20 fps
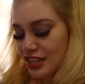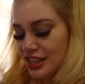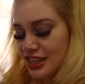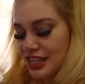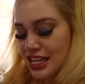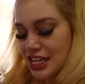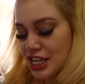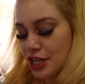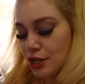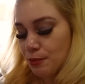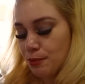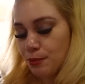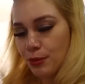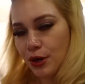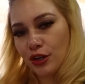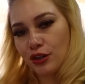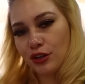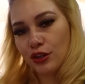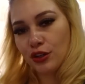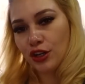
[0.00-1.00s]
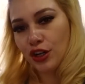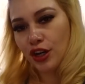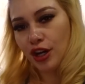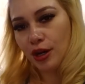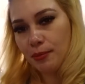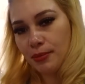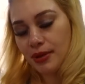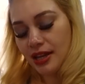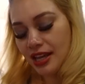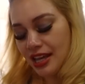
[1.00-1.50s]
the part of the
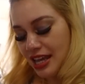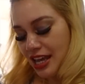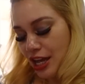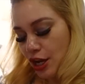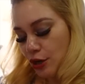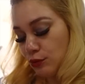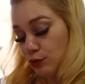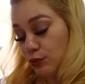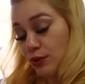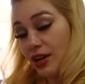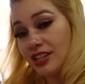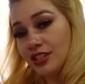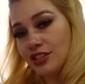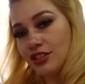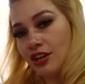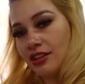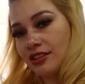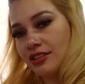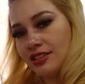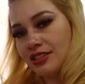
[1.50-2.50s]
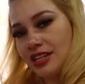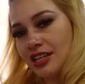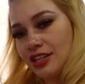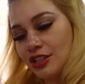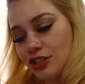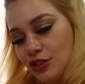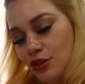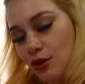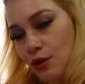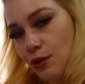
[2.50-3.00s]
cup rests on the
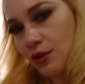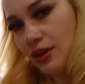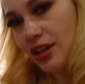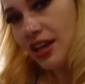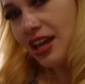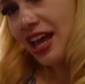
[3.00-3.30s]
seat, so